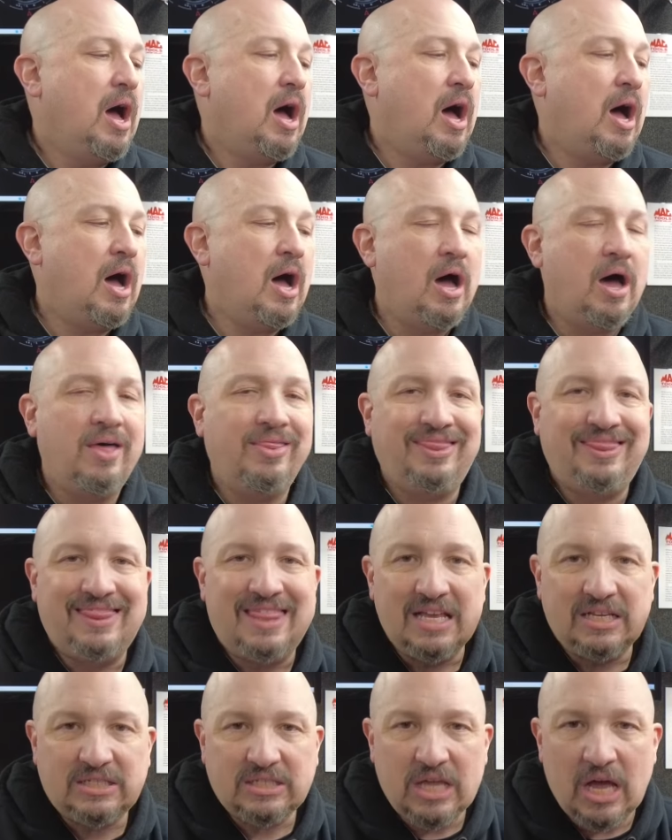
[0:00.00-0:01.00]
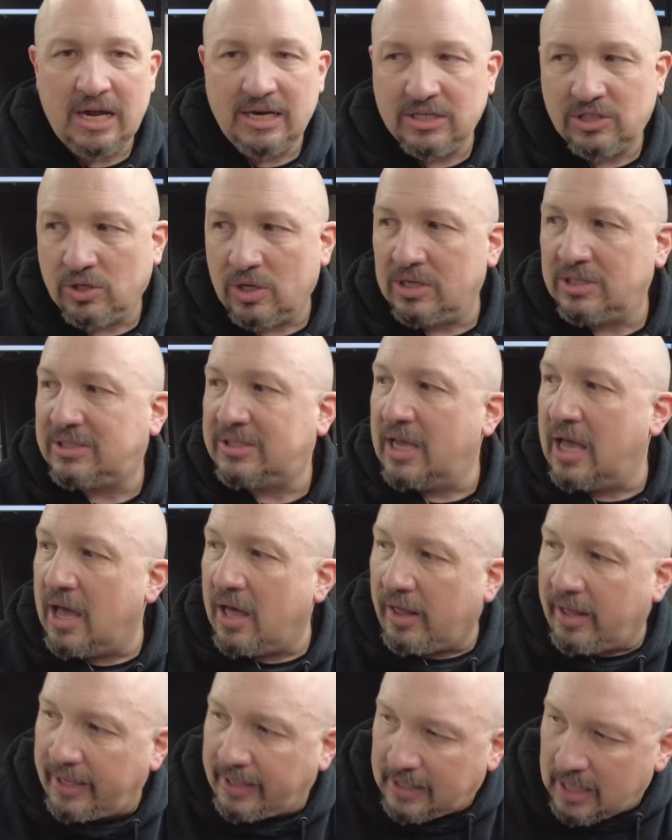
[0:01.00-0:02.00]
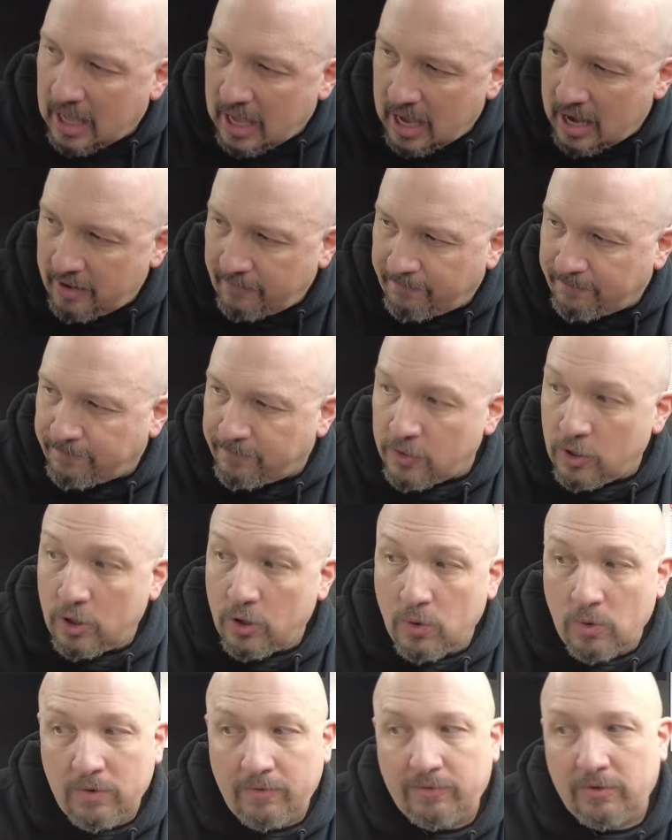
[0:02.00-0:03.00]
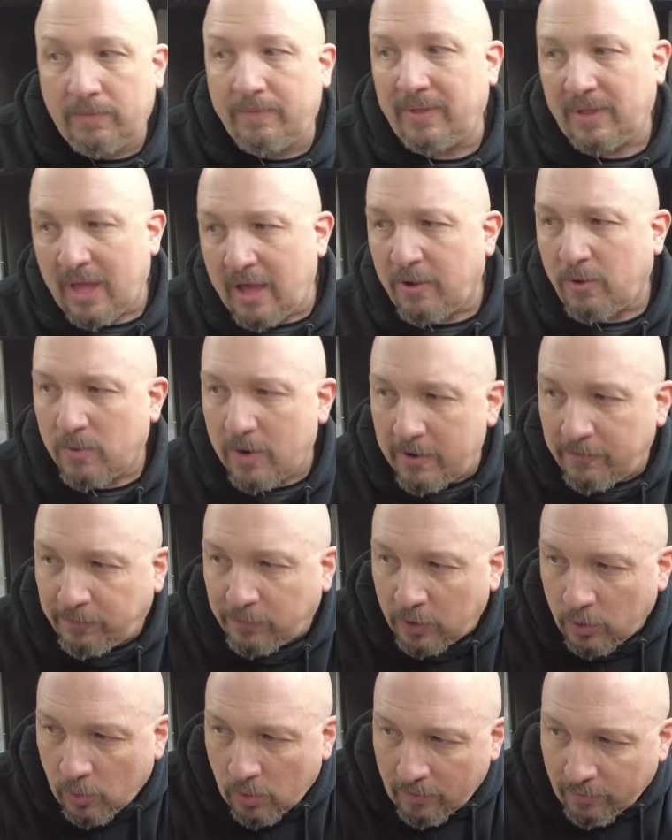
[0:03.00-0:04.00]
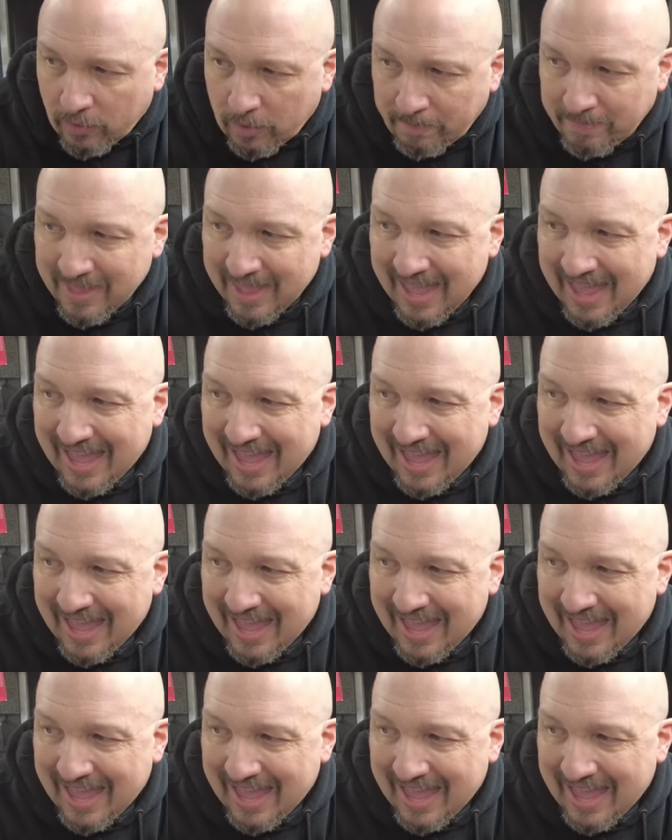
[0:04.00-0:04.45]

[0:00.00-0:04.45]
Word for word: Uh, this gun is on sale. I got a few of them. I got quite a few of them.